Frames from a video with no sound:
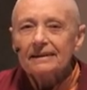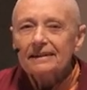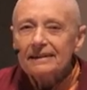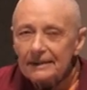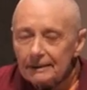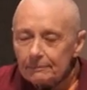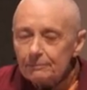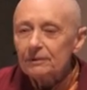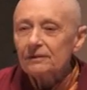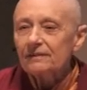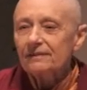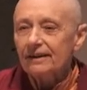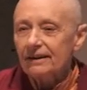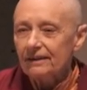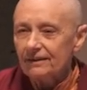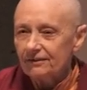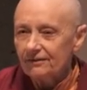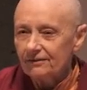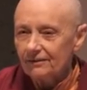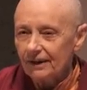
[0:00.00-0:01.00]
deeper
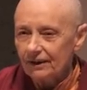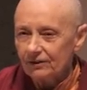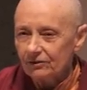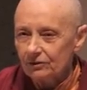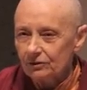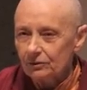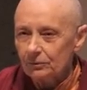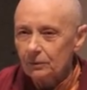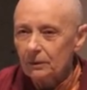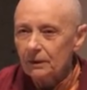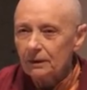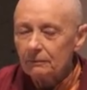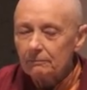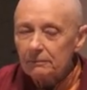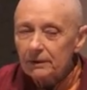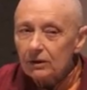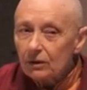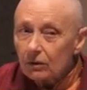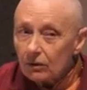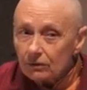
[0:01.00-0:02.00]
satisfaction.
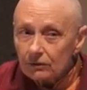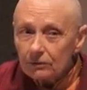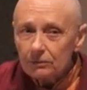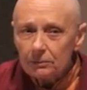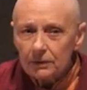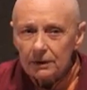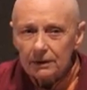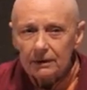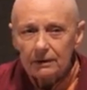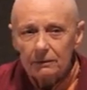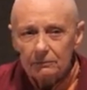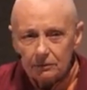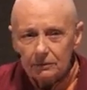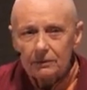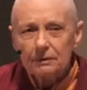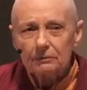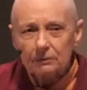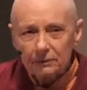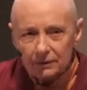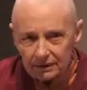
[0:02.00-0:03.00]
Because we
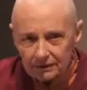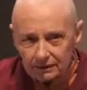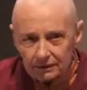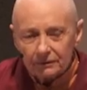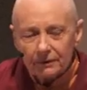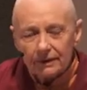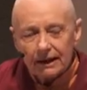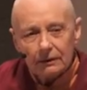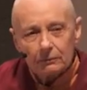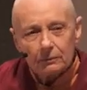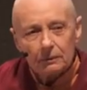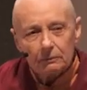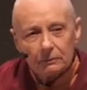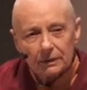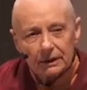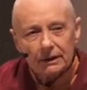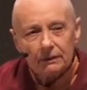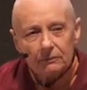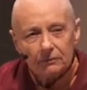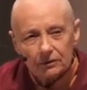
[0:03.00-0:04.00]
do that when
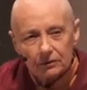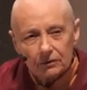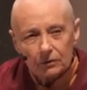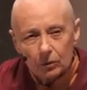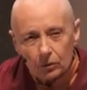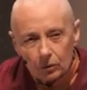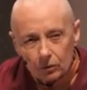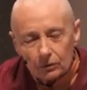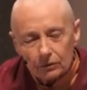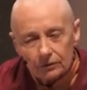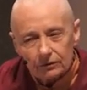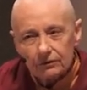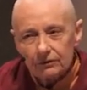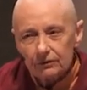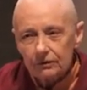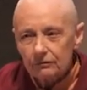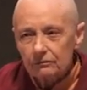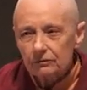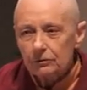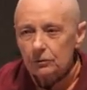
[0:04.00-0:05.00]
we come to the causes
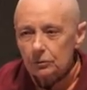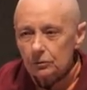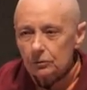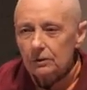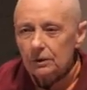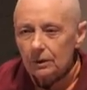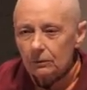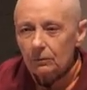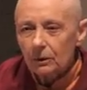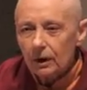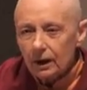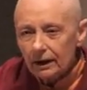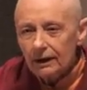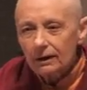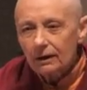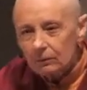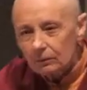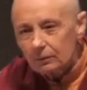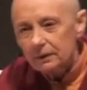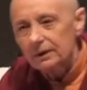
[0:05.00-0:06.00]
of the dukkha.
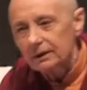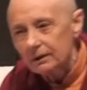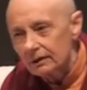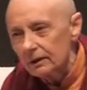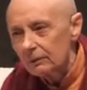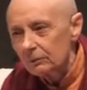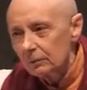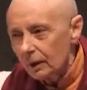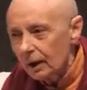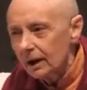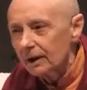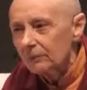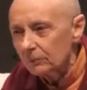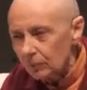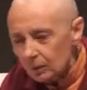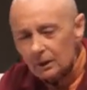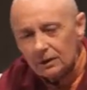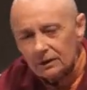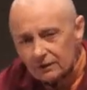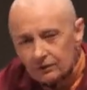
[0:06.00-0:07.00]

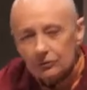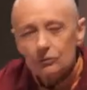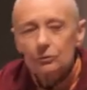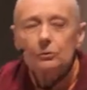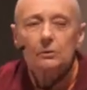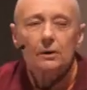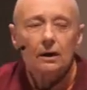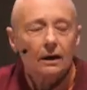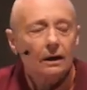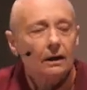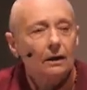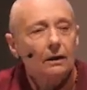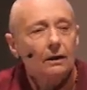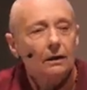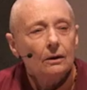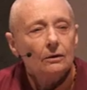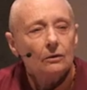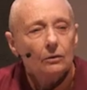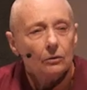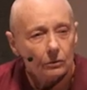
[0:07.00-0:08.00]
What is dukkha
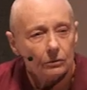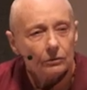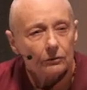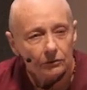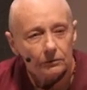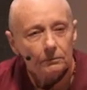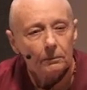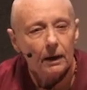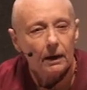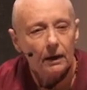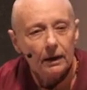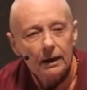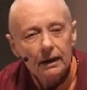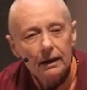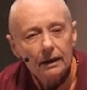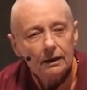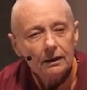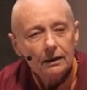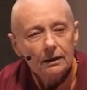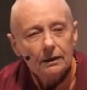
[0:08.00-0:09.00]
caused by?
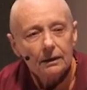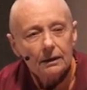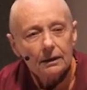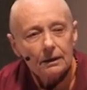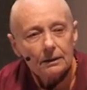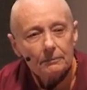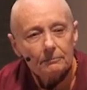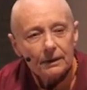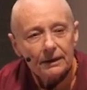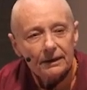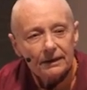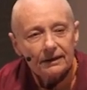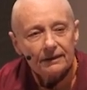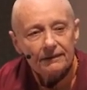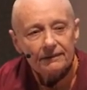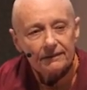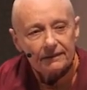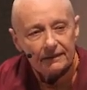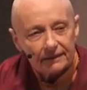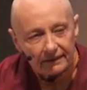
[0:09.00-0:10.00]
But
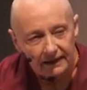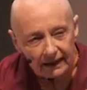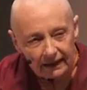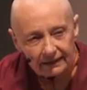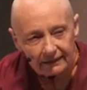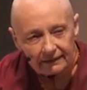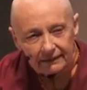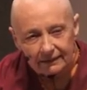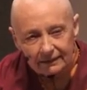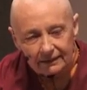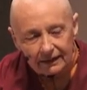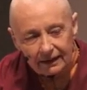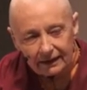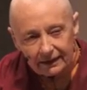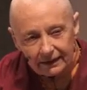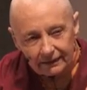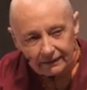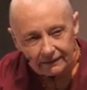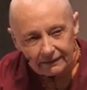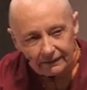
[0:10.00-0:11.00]
it's this
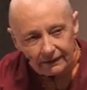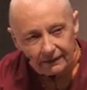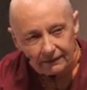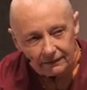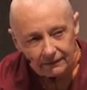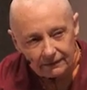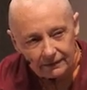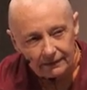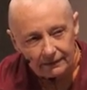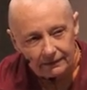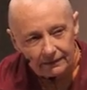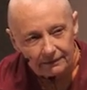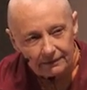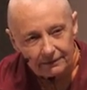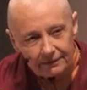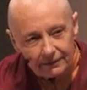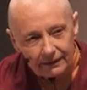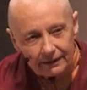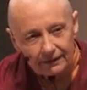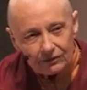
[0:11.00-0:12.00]
underlying sense that
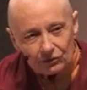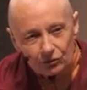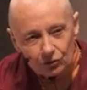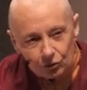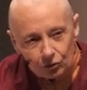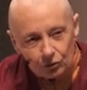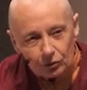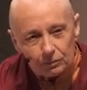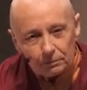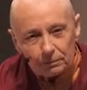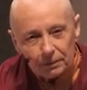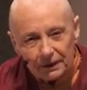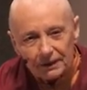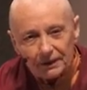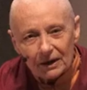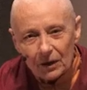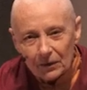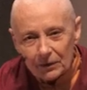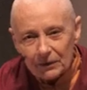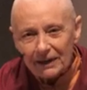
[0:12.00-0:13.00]
things should
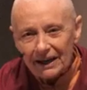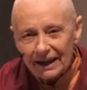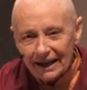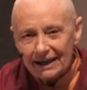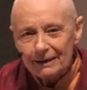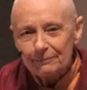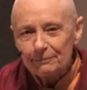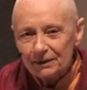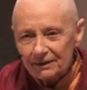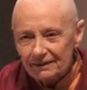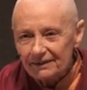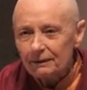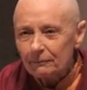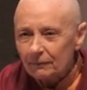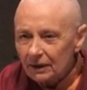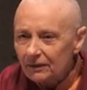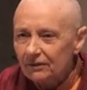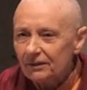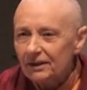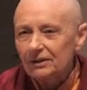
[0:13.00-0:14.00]
be okay, but
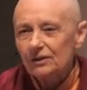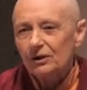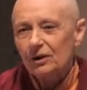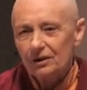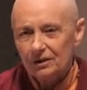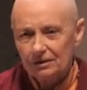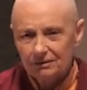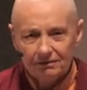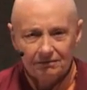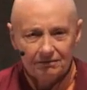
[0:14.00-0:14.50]
somehow they're not.